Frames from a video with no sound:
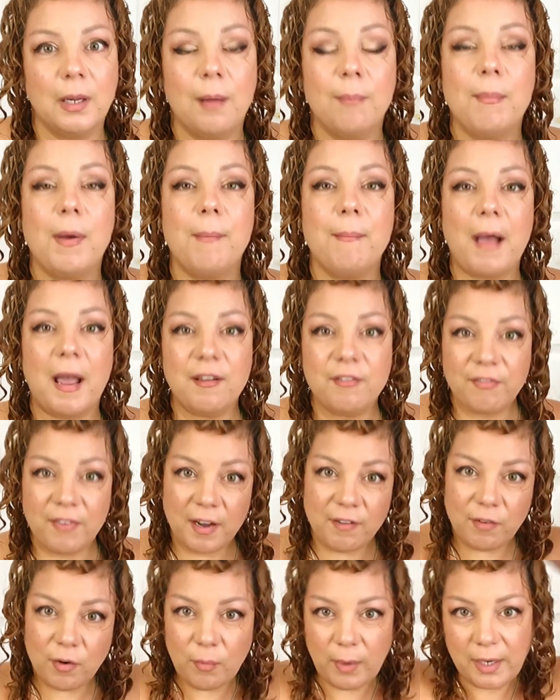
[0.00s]
But my
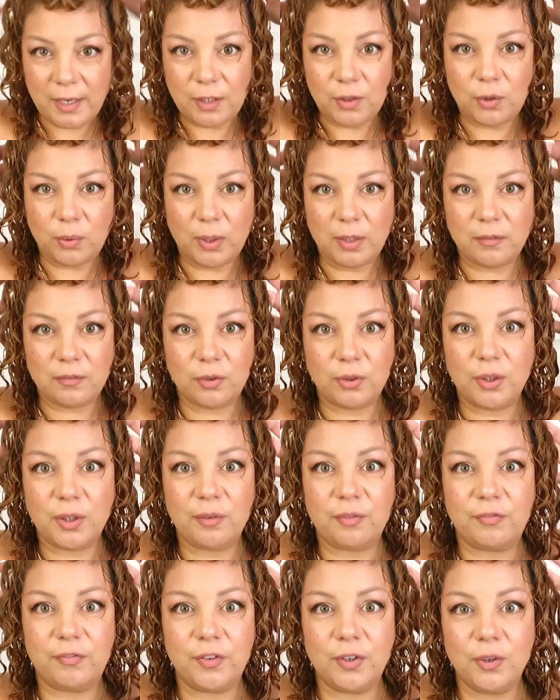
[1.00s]
favorite way to do it is to
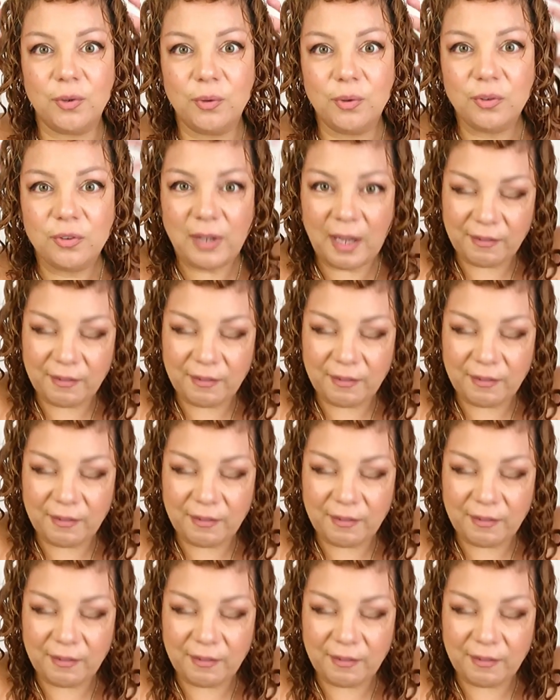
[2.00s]
diffuse.